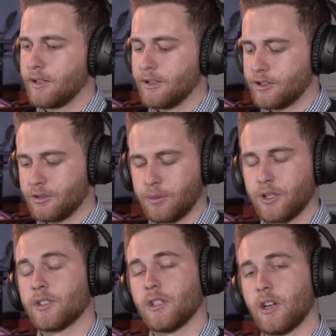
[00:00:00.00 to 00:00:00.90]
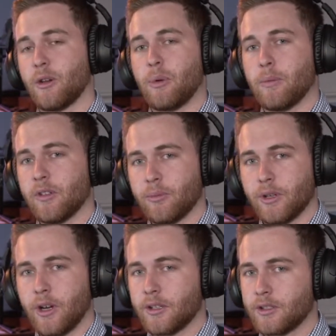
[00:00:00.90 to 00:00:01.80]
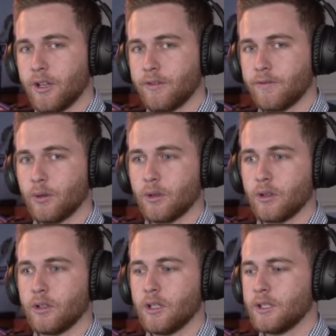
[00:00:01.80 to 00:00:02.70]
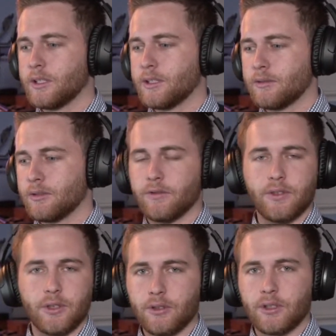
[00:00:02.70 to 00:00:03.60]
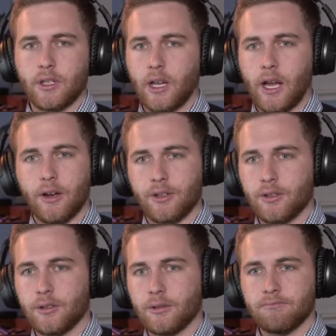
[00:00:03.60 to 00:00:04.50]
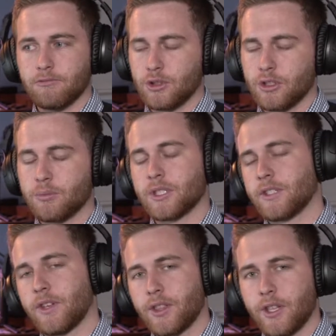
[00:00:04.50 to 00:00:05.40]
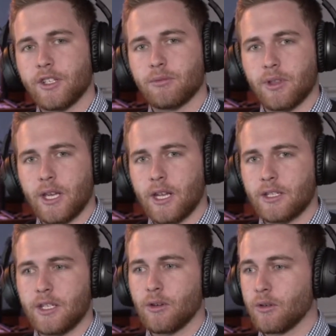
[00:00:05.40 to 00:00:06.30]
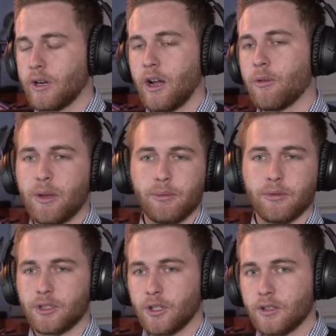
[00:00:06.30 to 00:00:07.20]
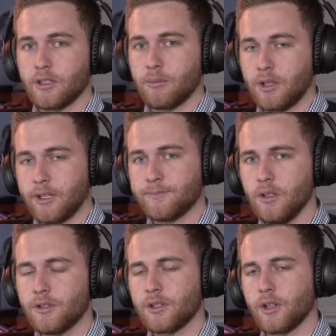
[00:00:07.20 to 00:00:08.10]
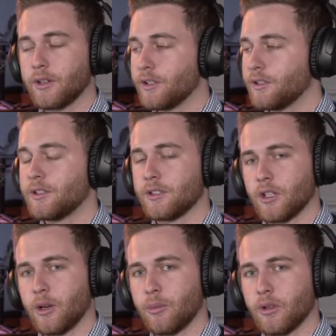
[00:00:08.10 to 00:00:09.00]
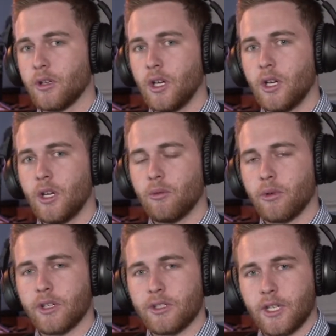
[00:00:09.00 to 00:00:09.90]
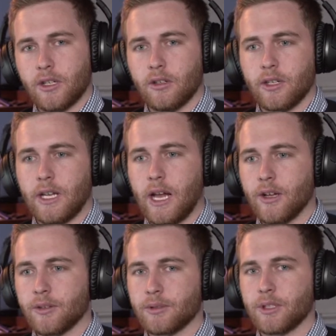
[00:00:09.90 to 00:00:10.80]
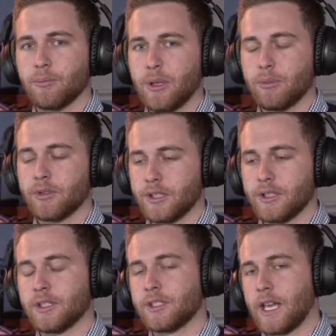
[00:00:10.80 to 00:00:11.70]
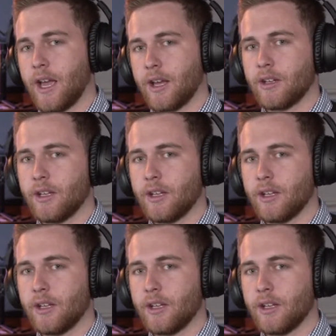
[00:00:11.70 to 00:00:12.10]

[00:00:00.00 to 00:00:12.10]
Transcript: just because a lot of people have been asking for reviews and how to do specific things with editing or how people shot something. So in this example, we're going to take a look at how some people did this ad,